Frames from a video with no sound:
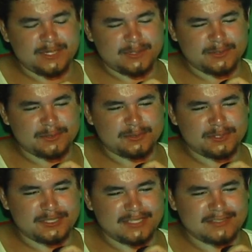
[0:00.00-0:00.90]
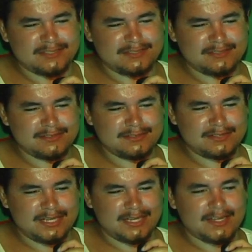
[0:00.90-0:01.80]
Oh, shit.
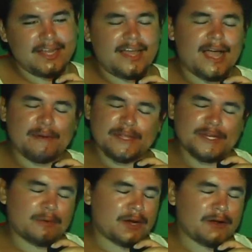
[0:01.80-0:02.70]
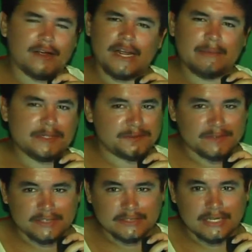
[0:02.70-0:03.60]
Okay. I really don't want to hurt anybody's
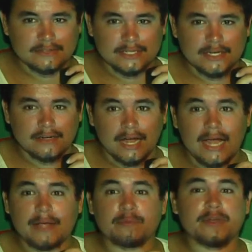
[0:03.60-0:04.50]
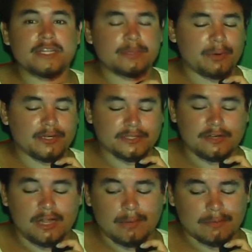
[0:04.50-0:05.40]
feelings out there. I am really a person
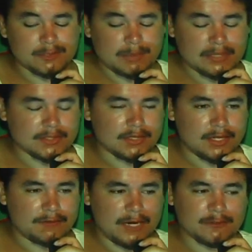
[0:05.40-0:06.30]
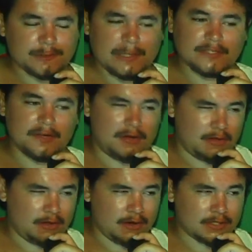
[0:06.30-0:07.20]
all about respect and love, and I respect
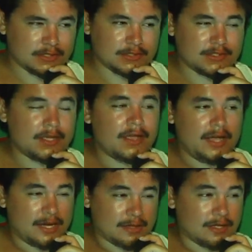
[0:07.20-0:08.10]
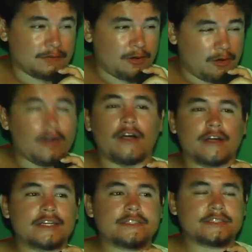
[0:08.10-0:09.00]
all artists, and I love all
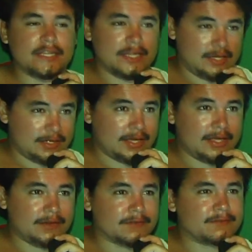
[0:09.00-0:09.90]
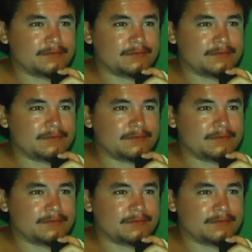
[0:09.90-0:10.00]
artists in